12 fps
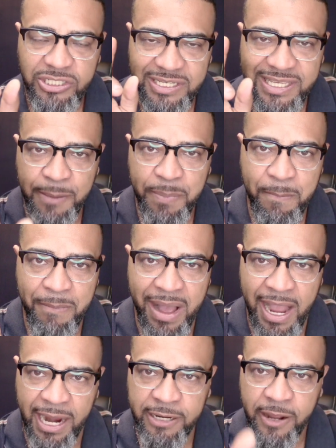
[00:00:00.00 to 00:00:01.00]
just keep in
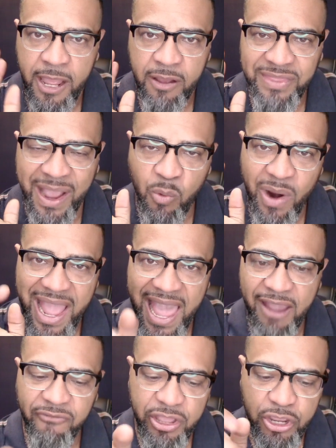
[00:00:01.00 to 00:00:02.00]
mind that
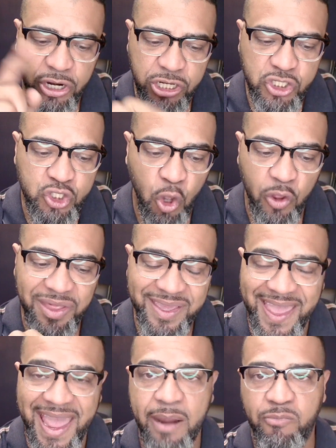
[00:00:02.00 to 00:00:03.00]
wherever you're gonna install the
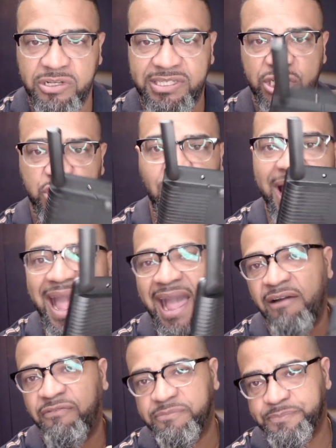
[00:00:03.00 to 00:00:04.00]
cameras that you
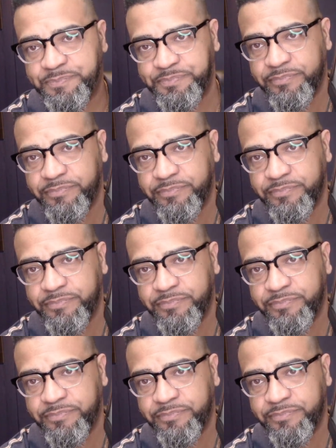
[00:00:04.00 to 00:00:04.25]
have,